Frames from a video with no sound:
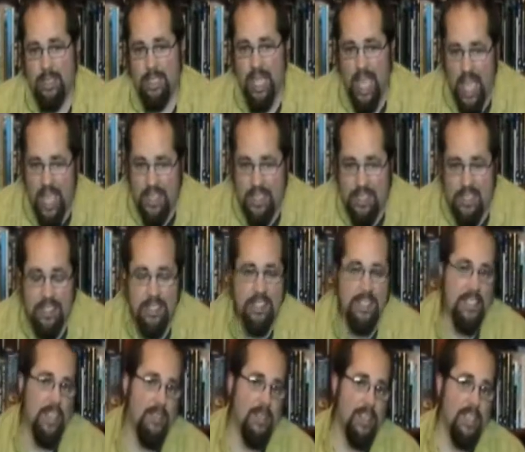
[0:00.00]
The
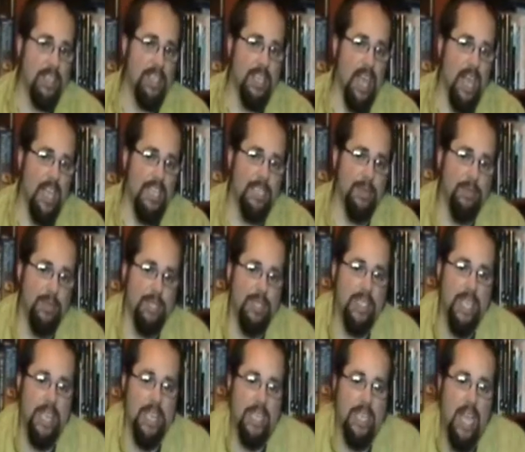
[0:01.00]
essence of the gospel
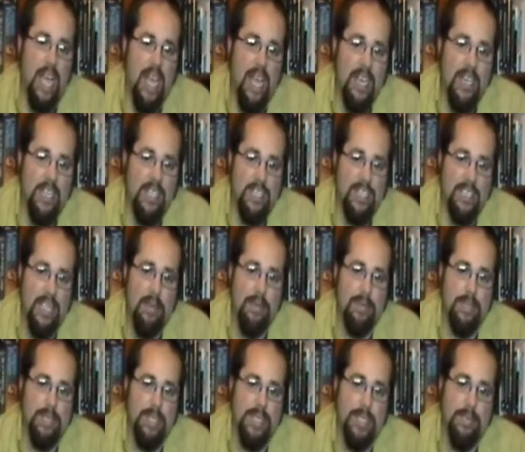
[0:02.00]
is that God
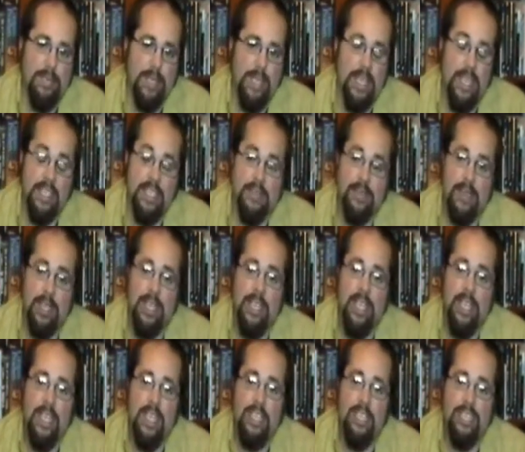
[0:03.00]
accepts us because of
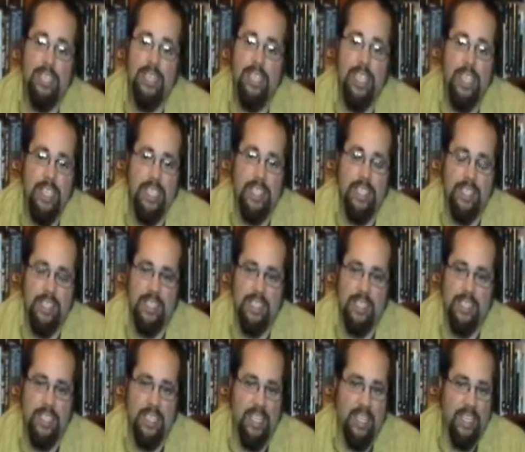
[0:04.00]
what
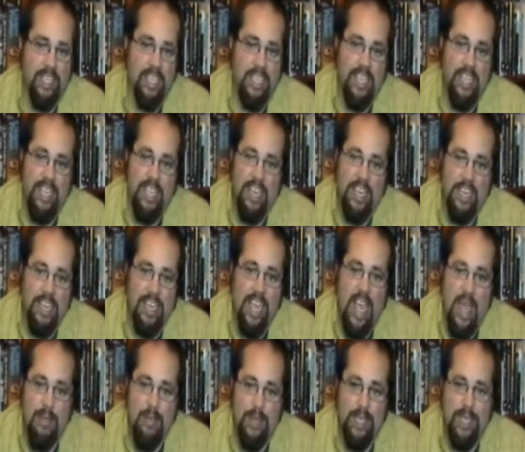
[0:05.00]
Jesus did,
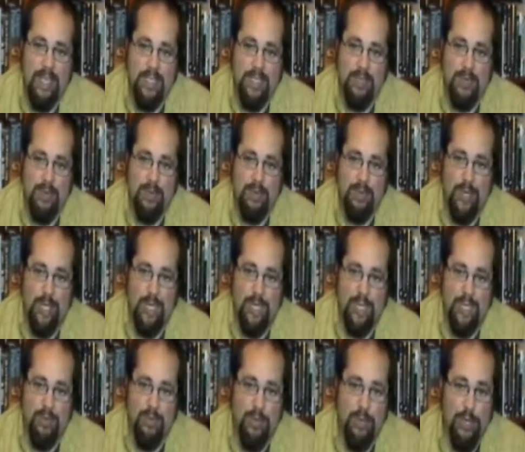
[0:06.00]
not because of what we did.